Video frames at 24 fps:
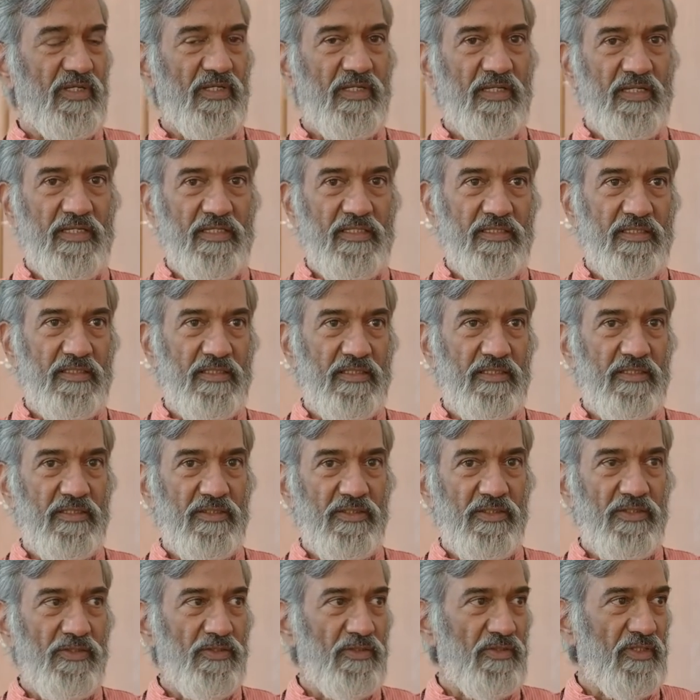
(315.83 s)
as,
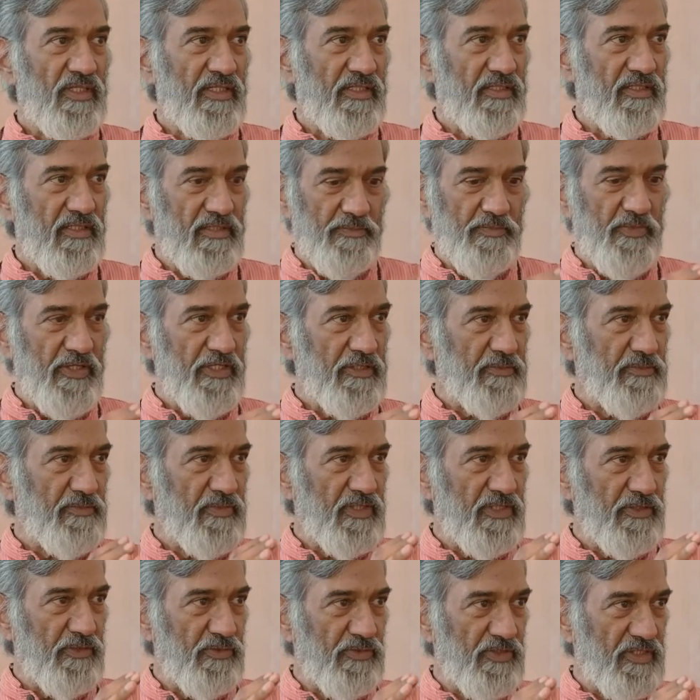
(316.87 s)
you know, like this
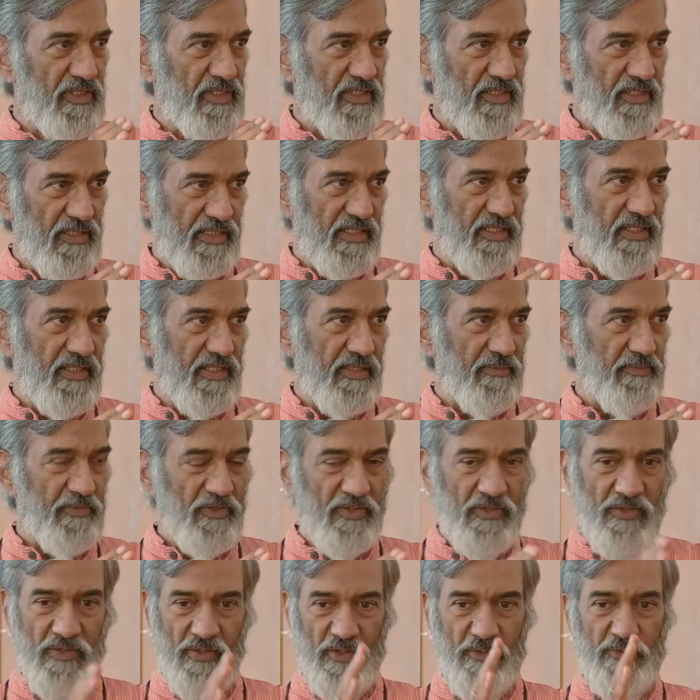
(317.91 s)
Bhishma Yudhishthira archetype,
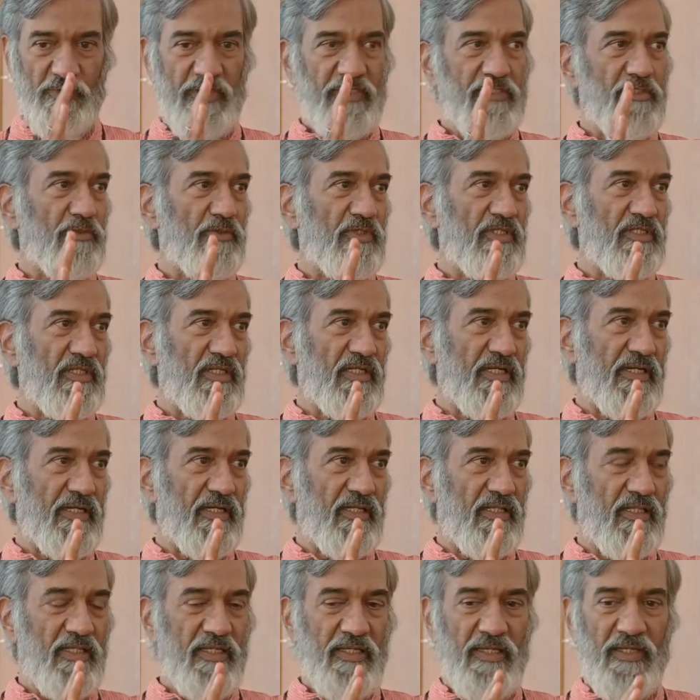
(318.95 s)
you know, always doing the right
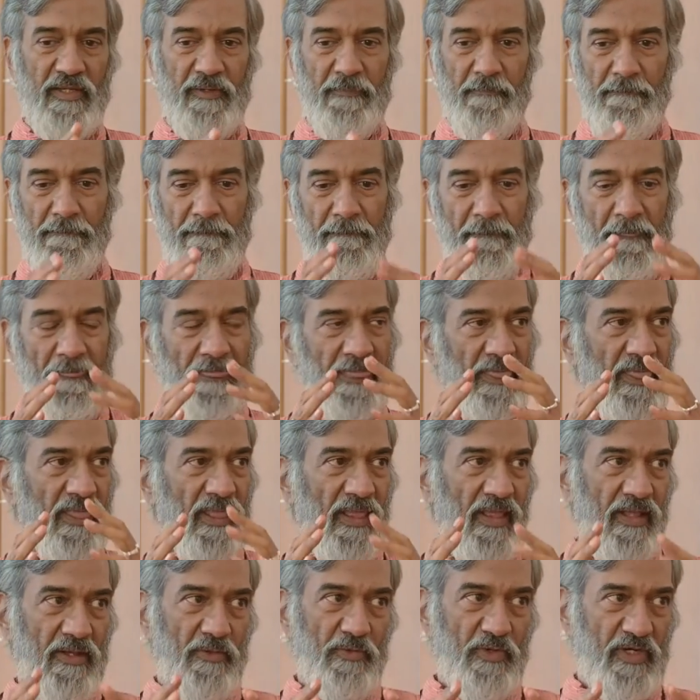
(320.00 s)
thing,
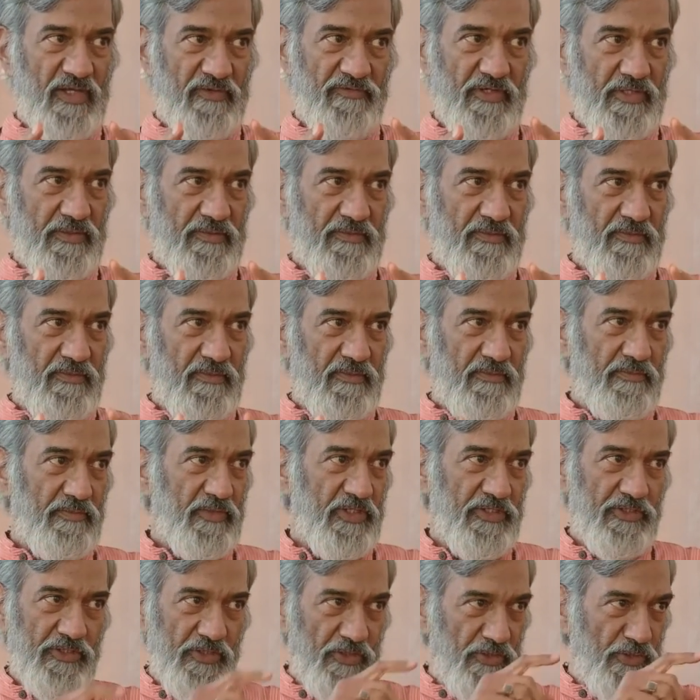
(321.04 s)
whatever.
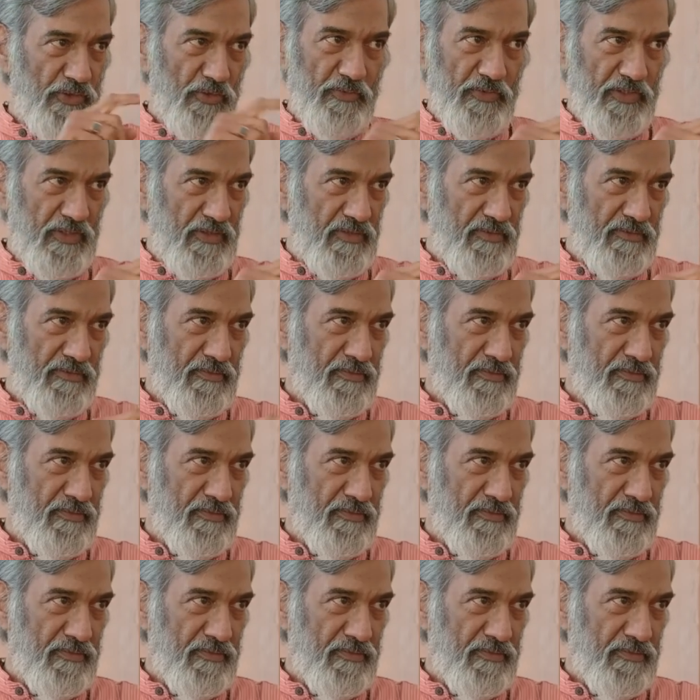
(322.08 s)
But you're human.